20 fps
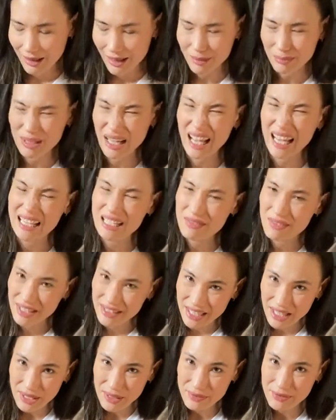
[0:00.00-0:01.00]
I'm kind of on
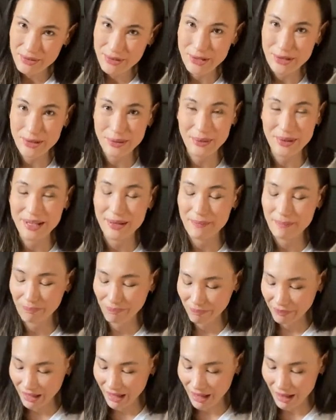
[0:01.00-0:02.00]
the hunt for a new one,
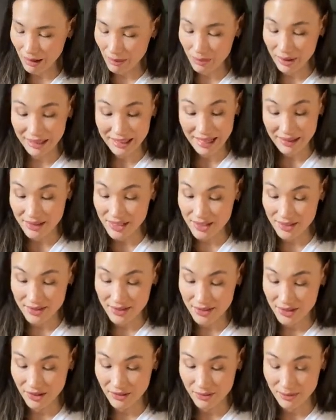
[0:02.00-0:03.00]
but again, this has
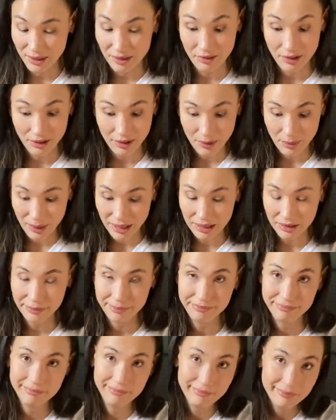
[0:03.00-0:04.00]
served me very well
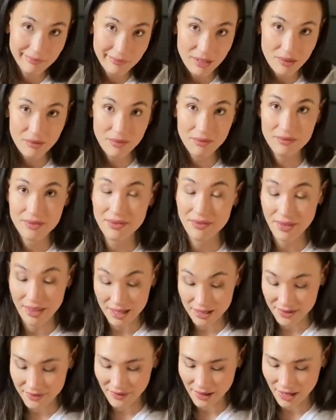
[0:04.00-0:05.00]

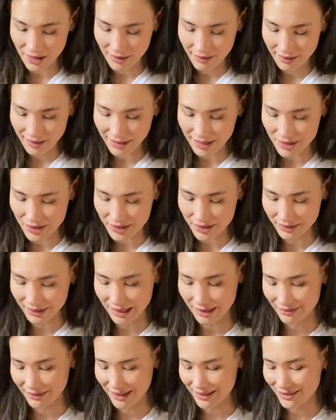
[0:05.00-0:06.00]
thus far. And I just
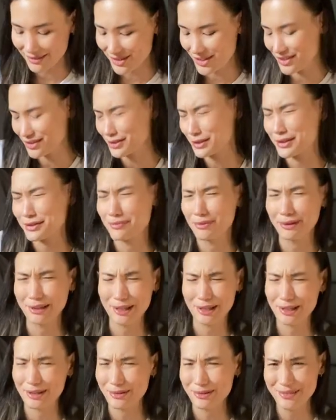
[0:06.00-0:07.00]
love it. It just looks really
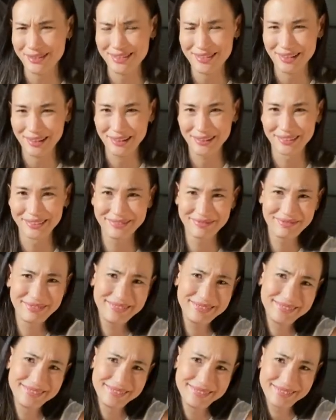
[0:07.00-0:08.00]
cute. So
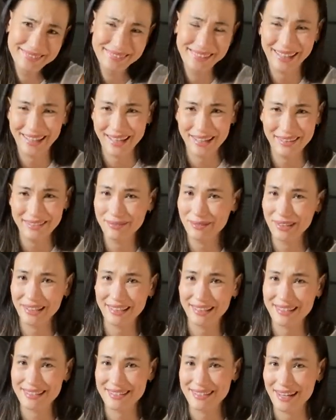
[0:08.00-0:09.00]
what
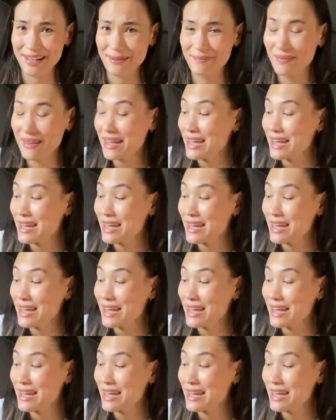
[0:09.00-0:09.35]
can I say?